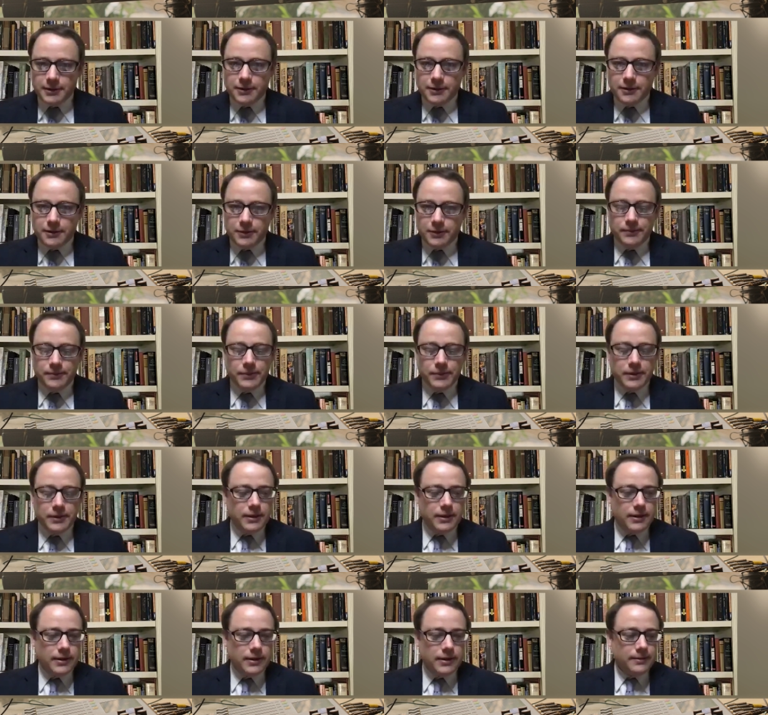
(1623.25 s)
And so,
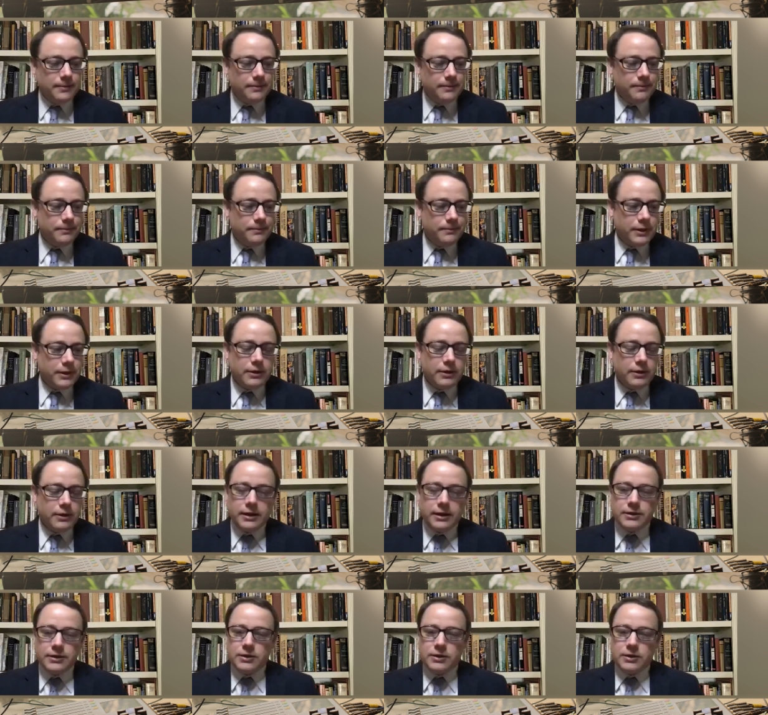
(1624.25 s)
um, you know,